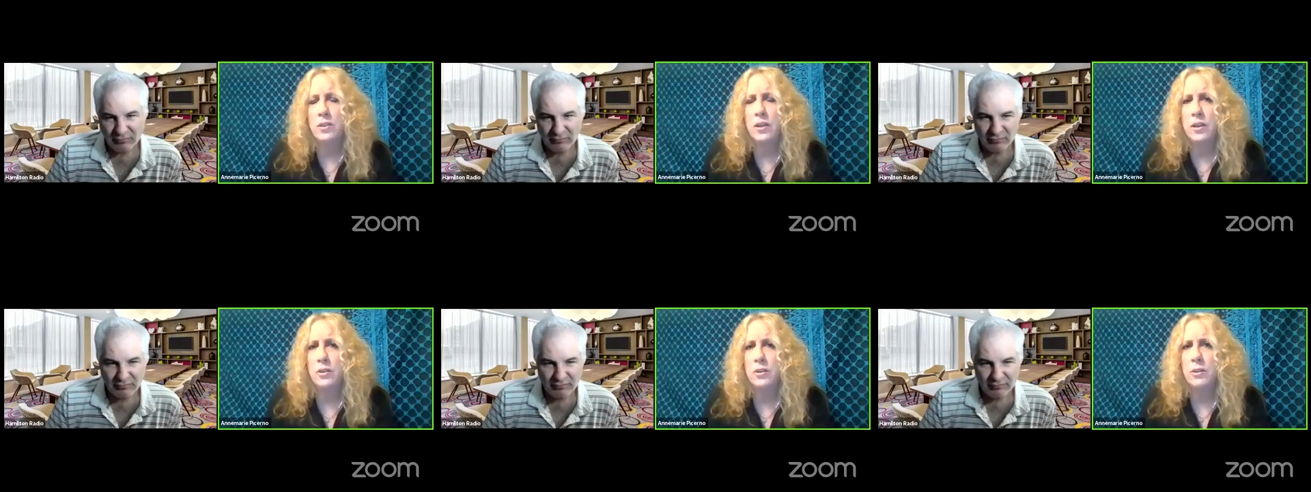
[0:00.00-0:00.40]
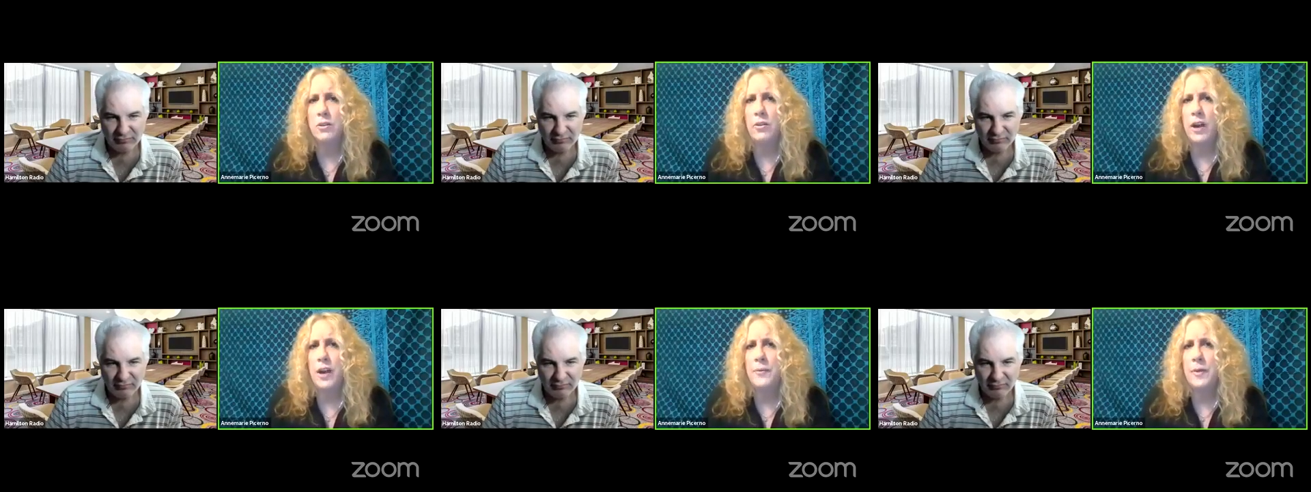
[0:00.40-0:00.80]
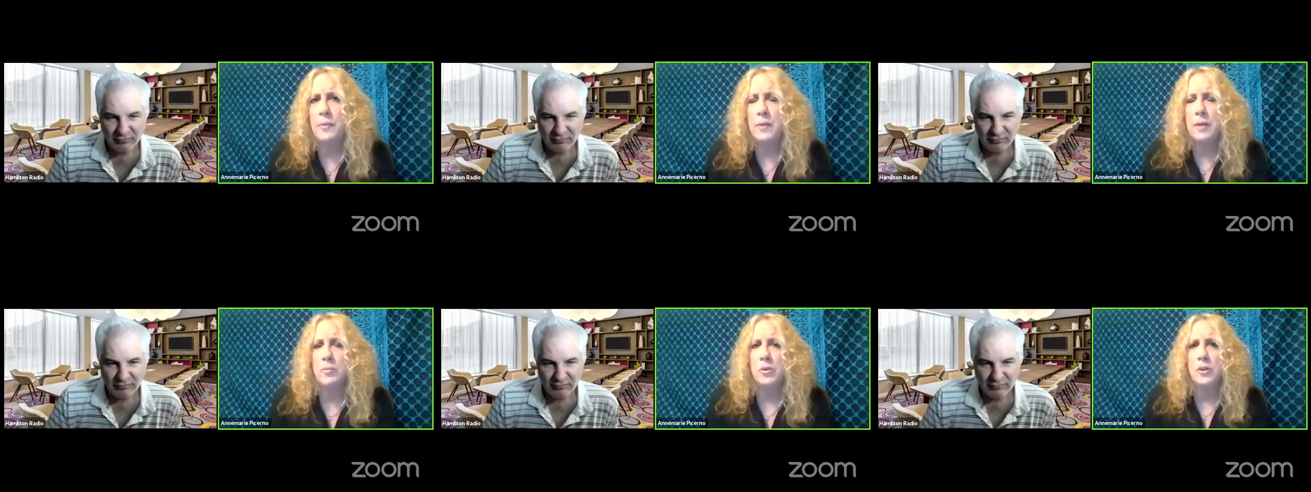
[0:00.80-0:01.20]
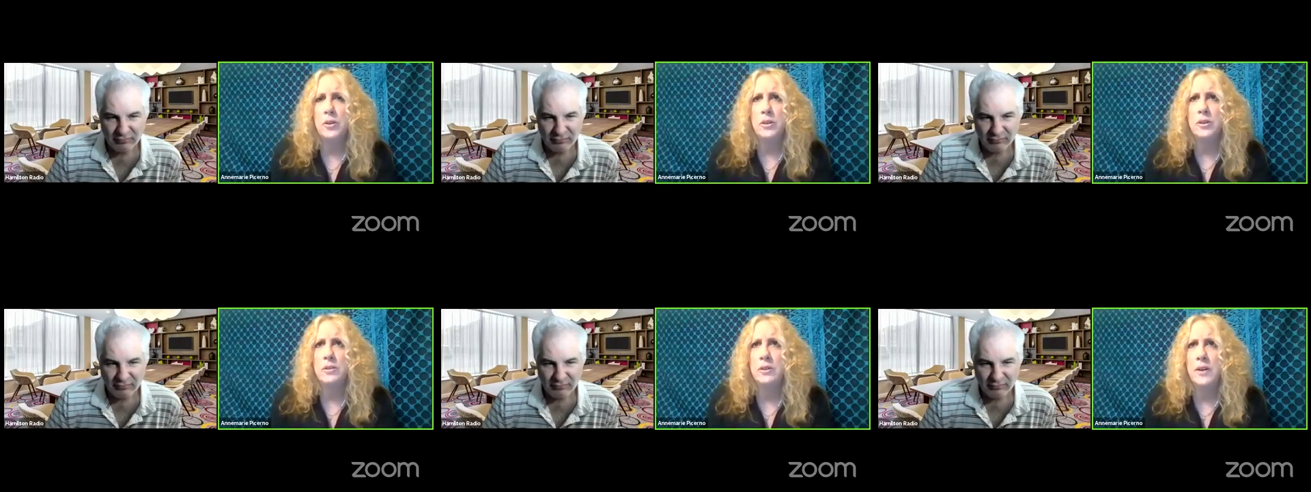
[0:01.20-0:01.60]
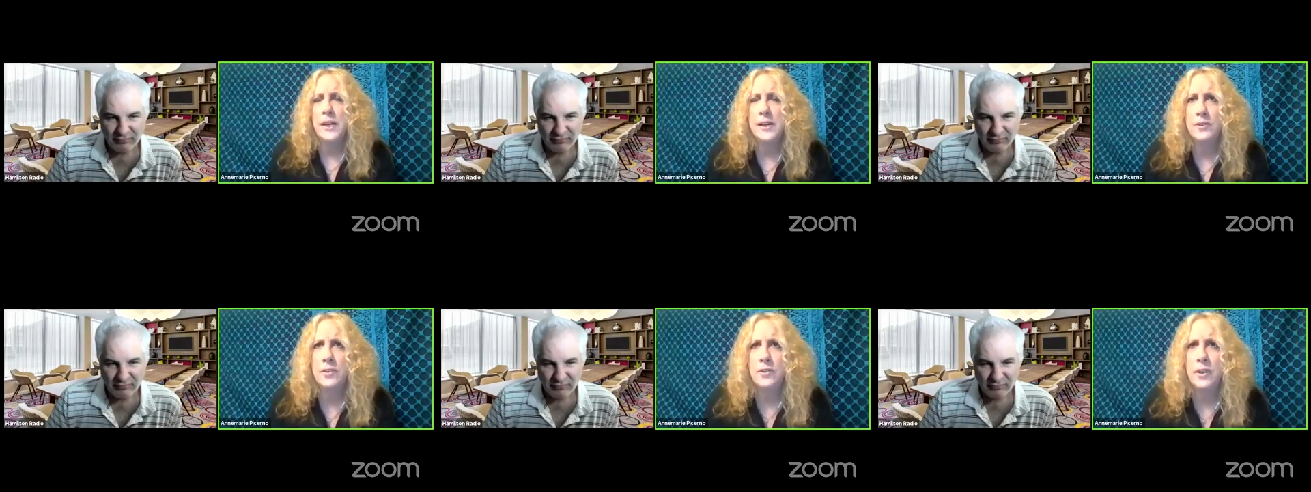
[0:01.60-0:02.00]
Speaker 1: you know, you're a Grammy member, and you're
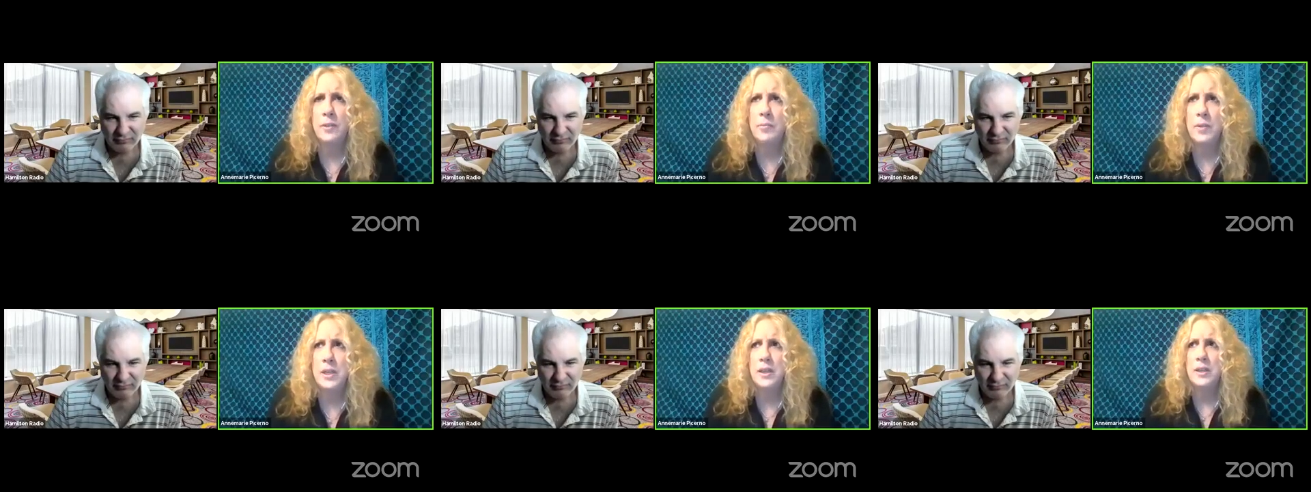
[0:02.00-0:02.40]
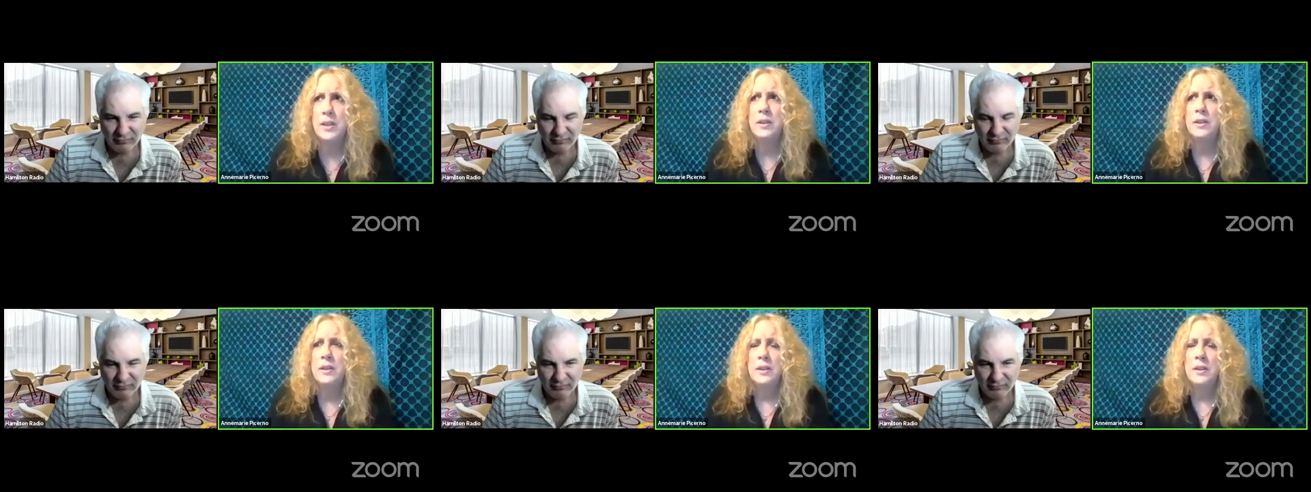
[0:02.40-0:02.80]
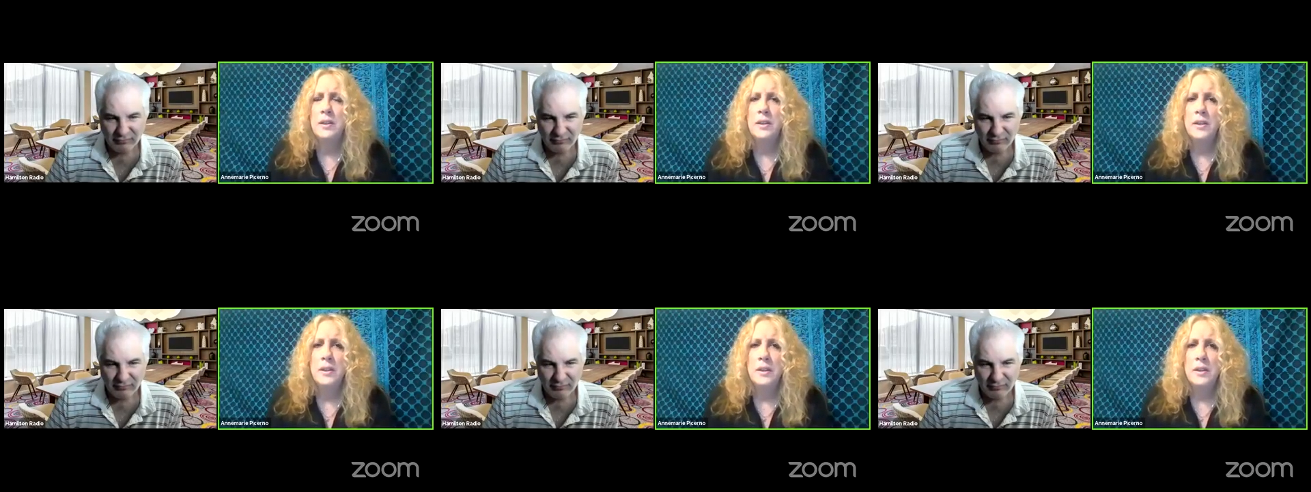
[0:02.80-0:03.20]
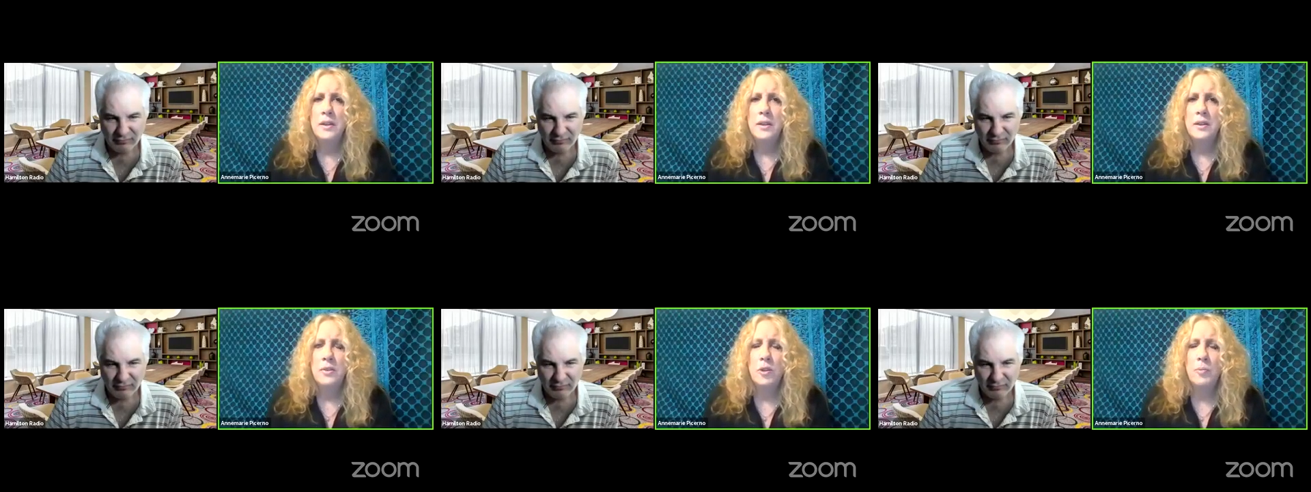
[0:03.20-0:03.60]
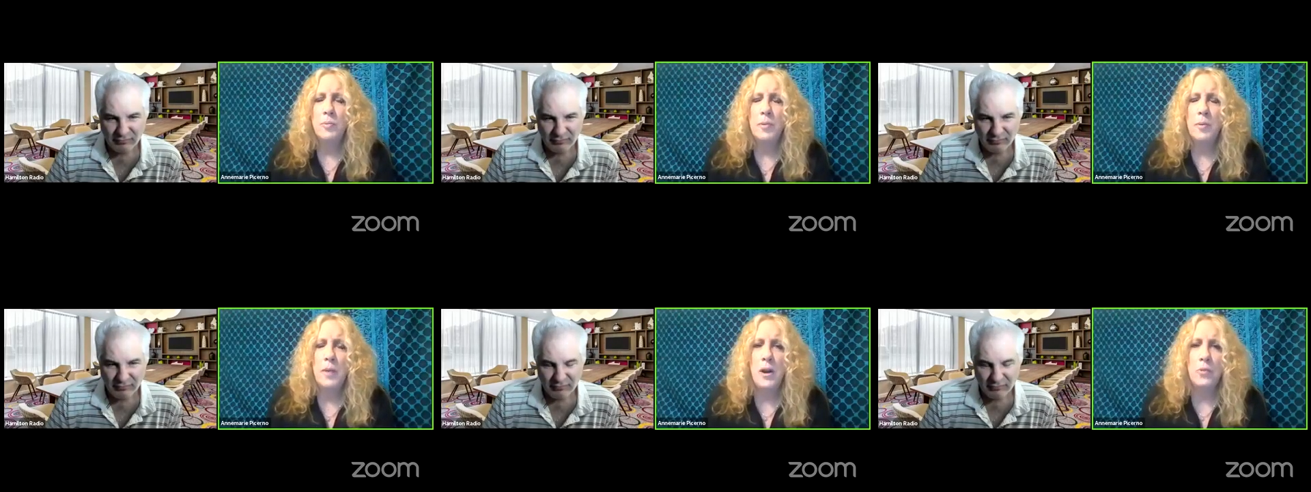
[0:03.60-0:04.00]
asking me to
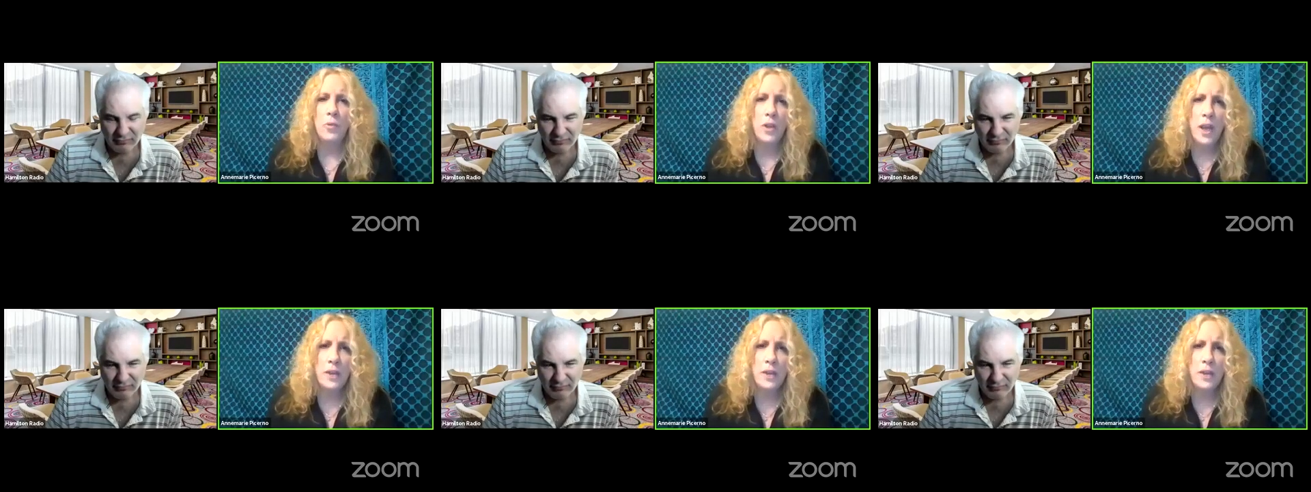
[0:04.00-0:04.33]
promote. Well, I